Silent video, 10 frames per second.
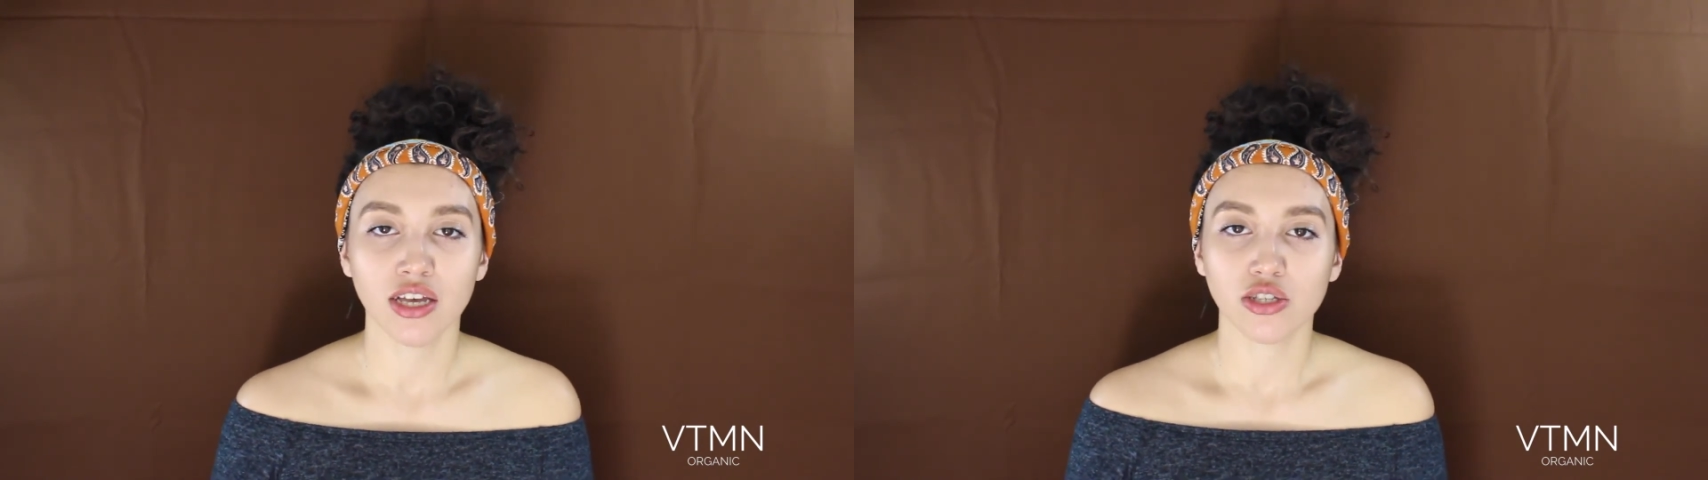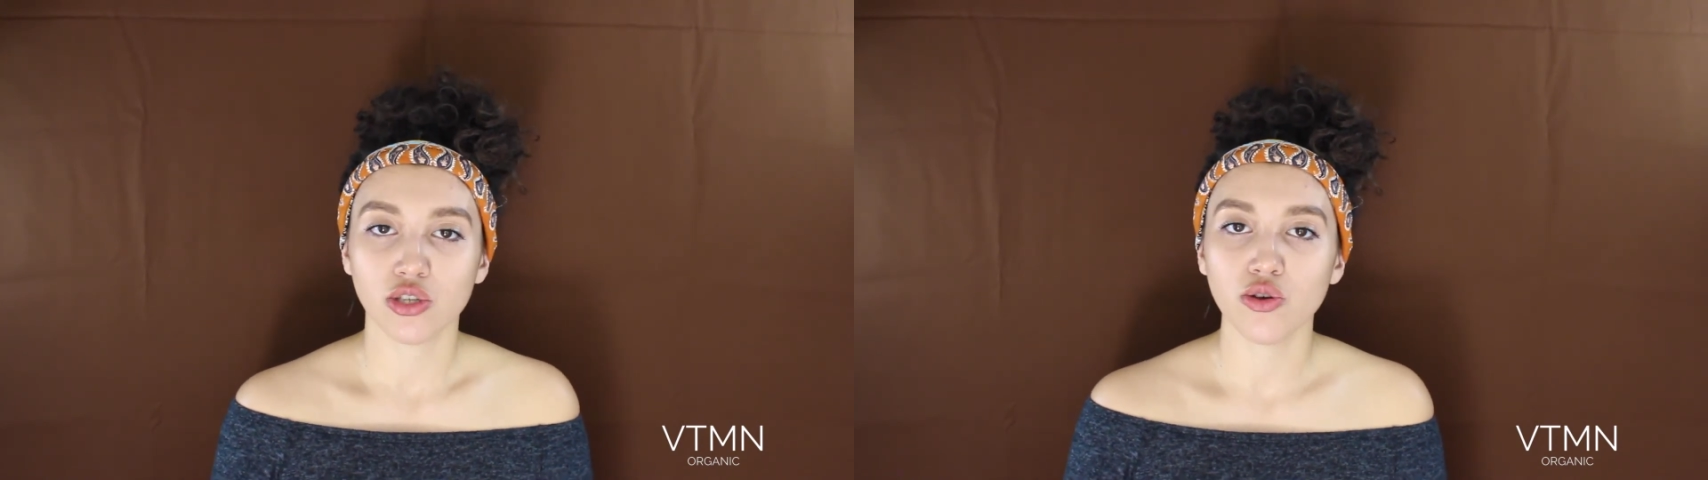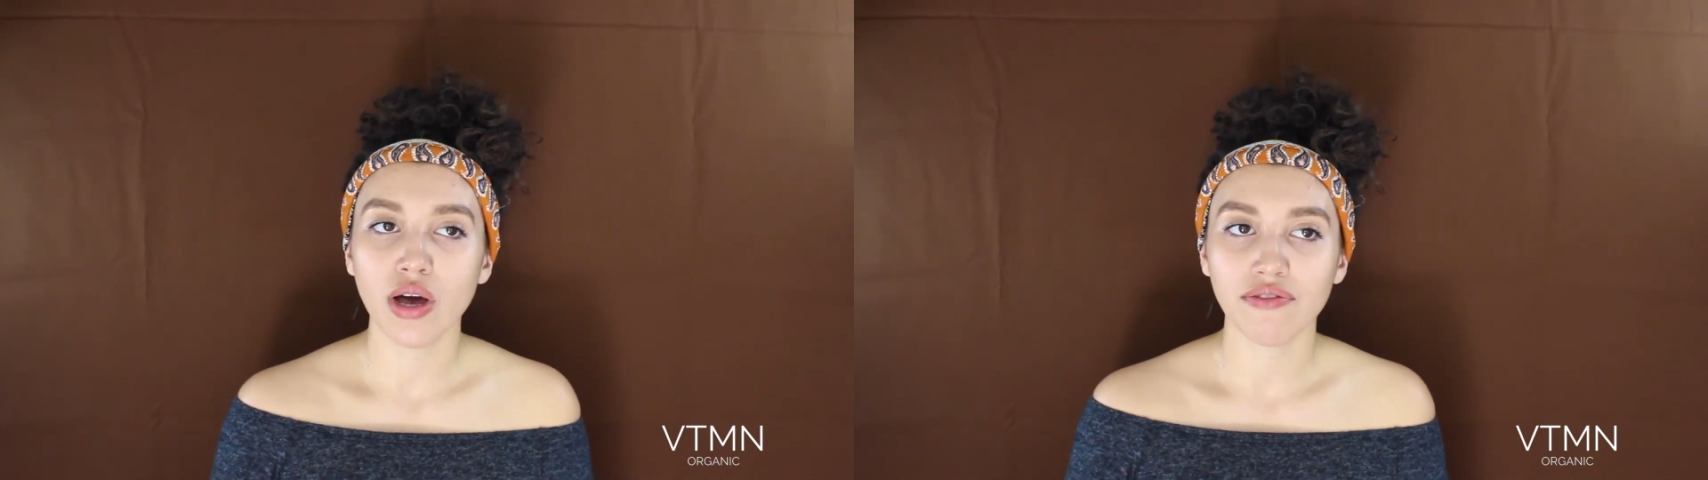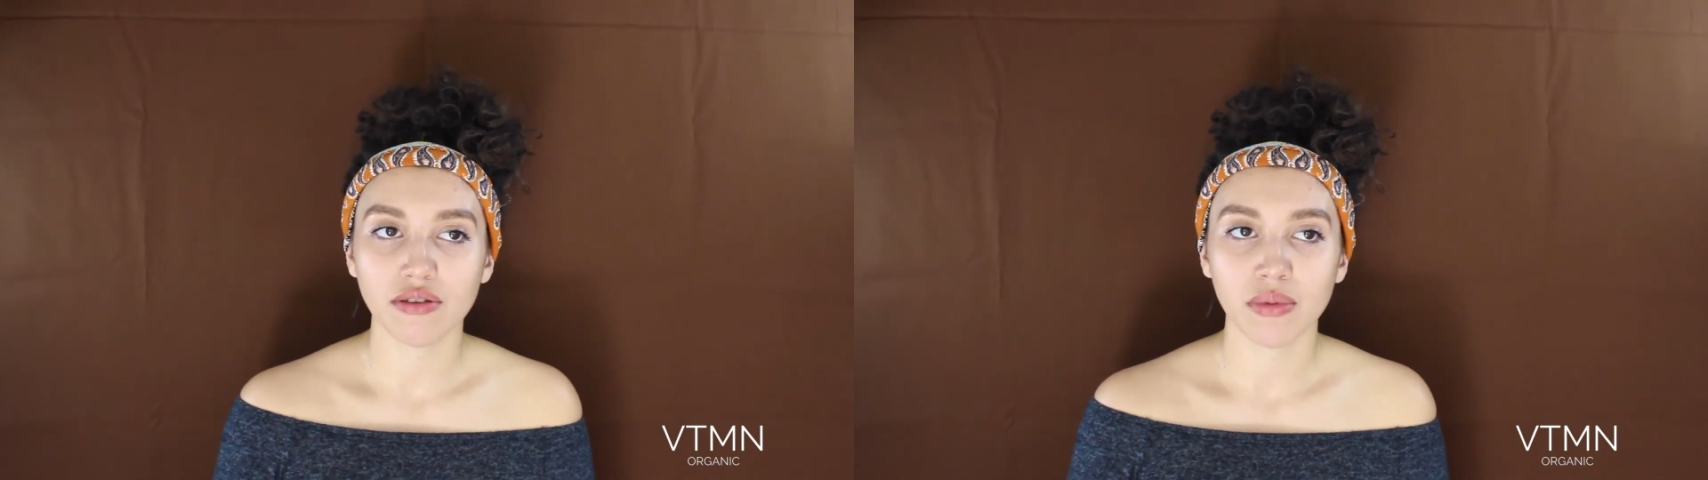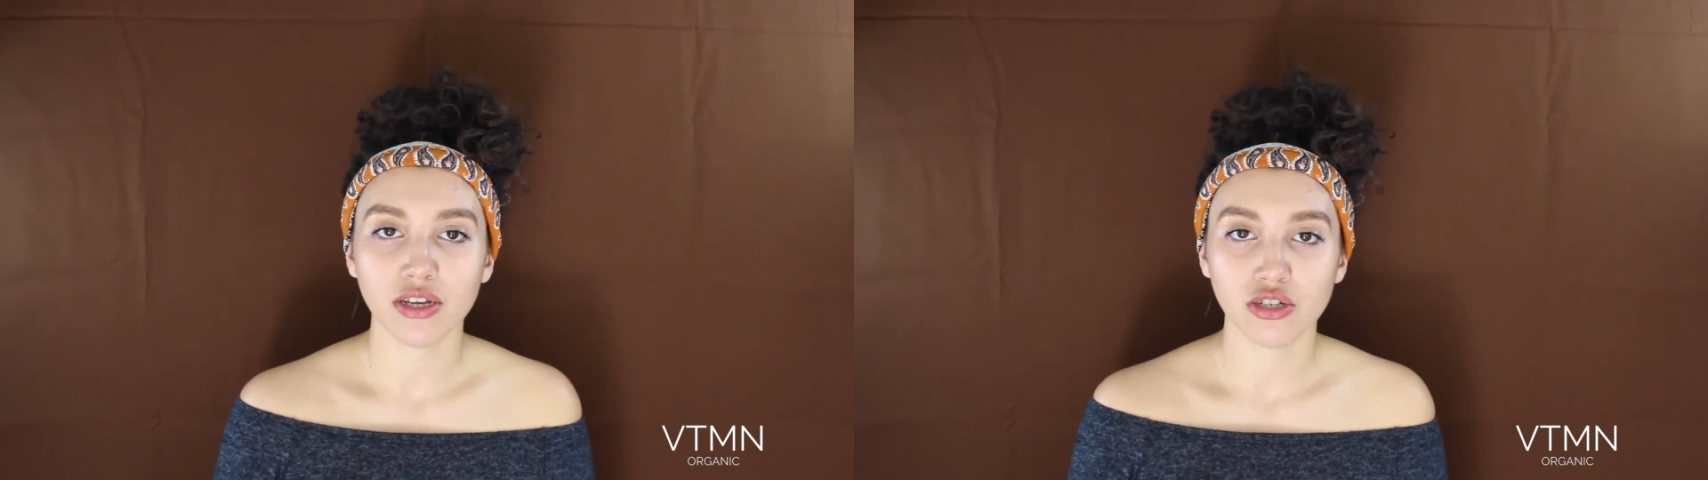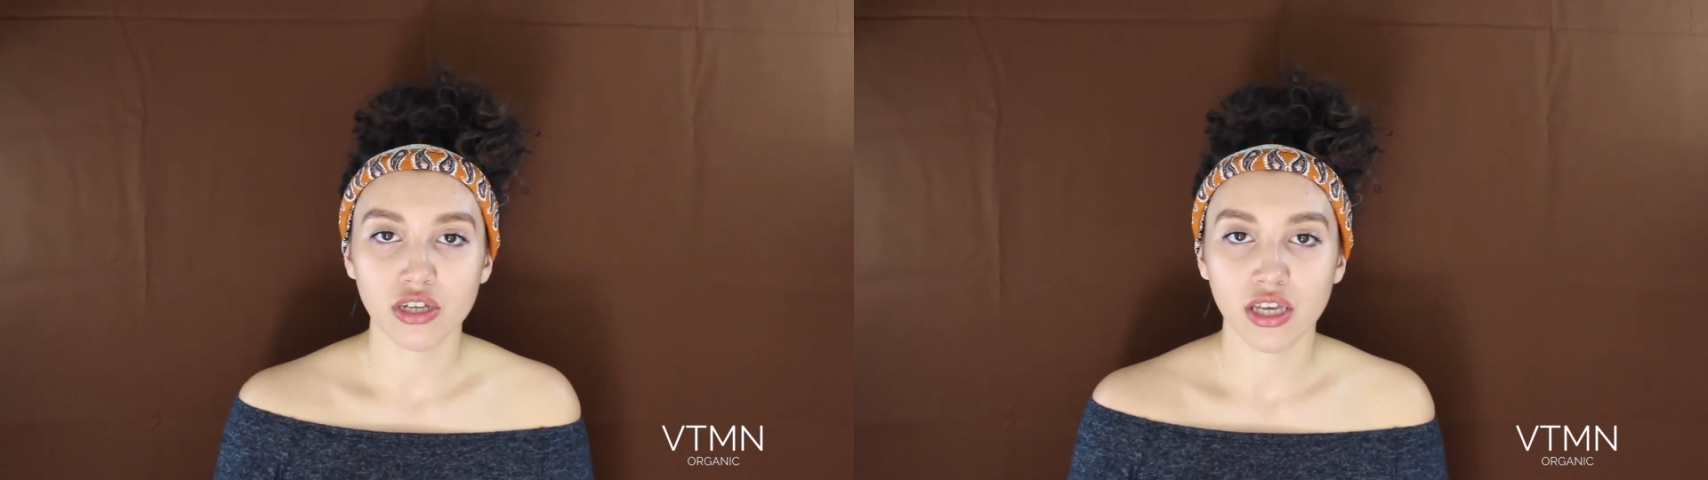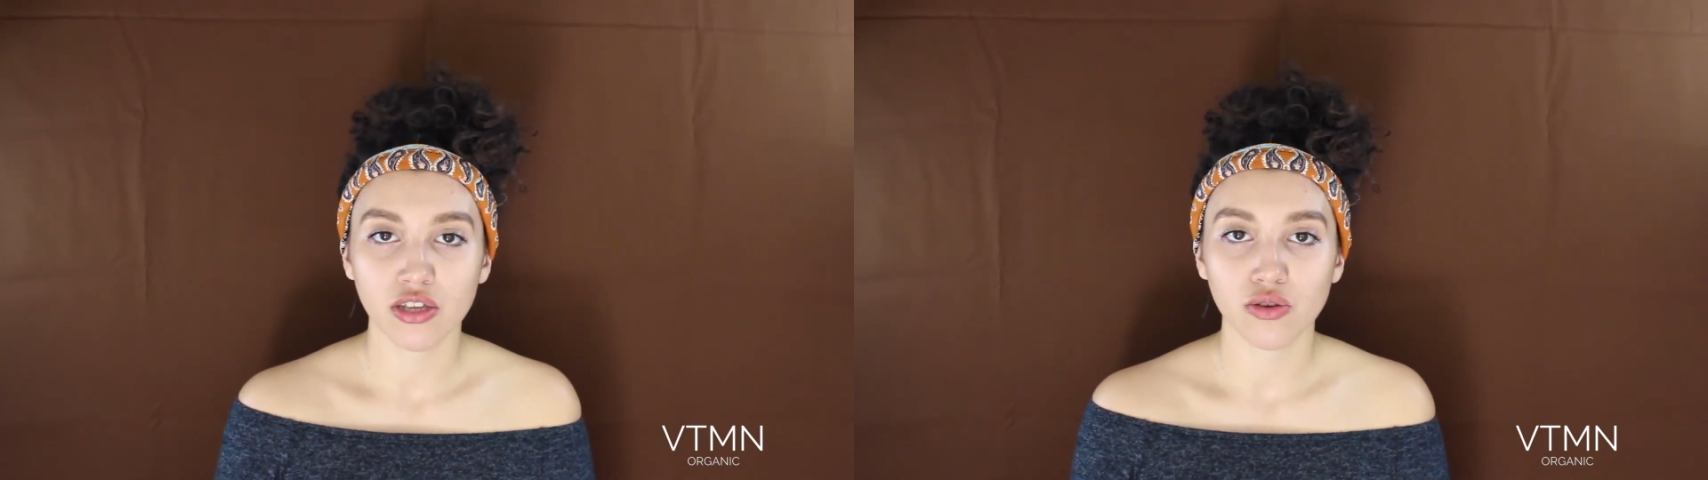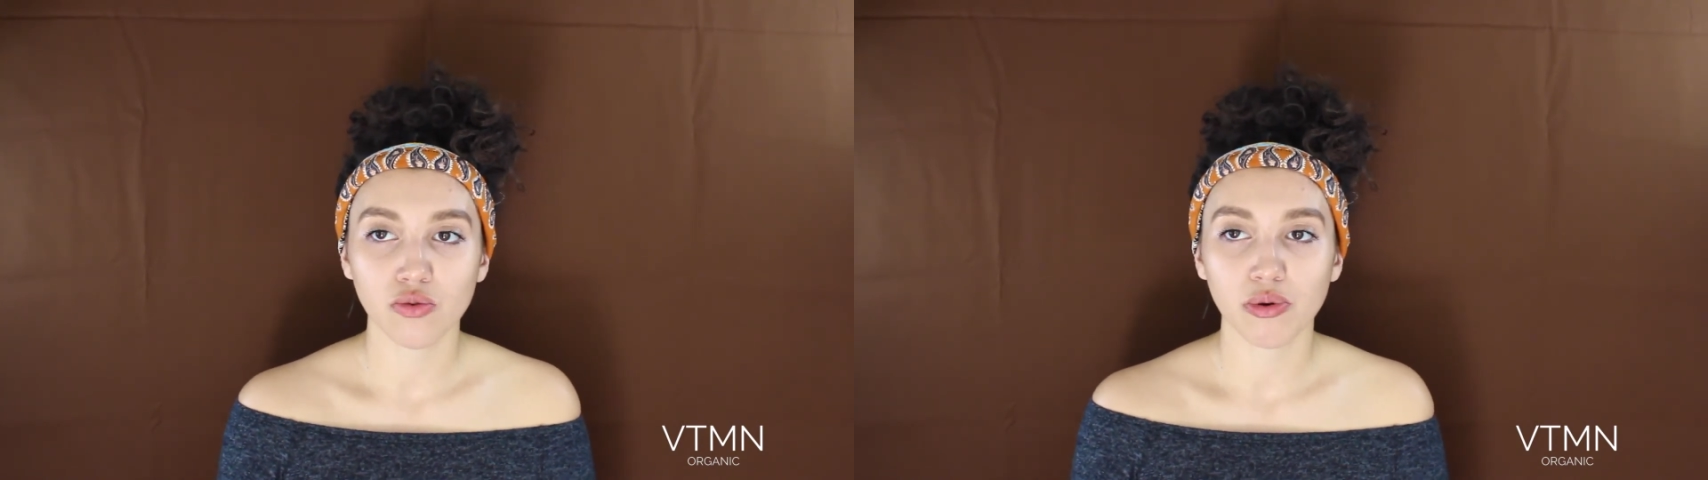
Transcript: So you have to make sure that you